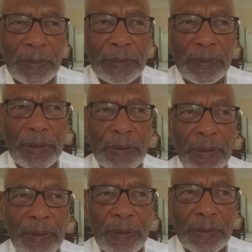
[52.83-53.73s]

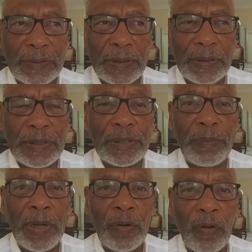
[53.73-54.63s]
the
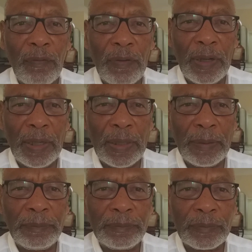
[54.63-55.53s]
discipline of
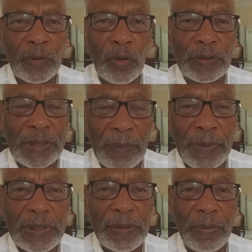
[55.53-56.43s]
or
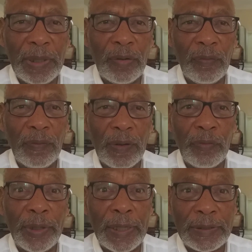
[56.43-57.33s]
sub-discipline of
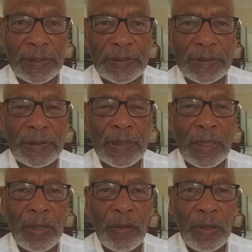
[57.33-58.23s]
phonetics,
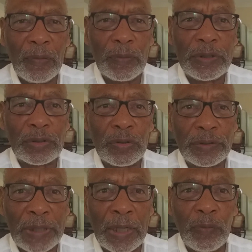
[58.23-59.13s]
which is
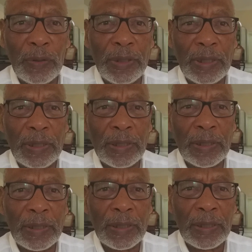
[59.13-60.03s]
concerned with
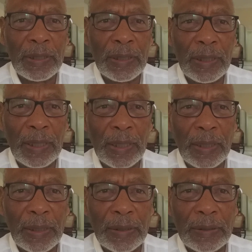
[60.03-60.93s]
the
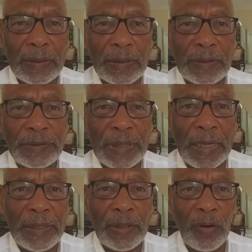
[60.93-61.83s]

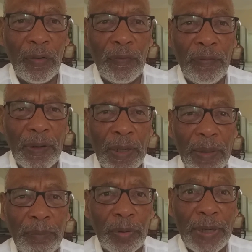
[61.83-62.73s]
study
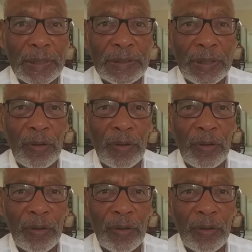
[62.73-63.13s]
of production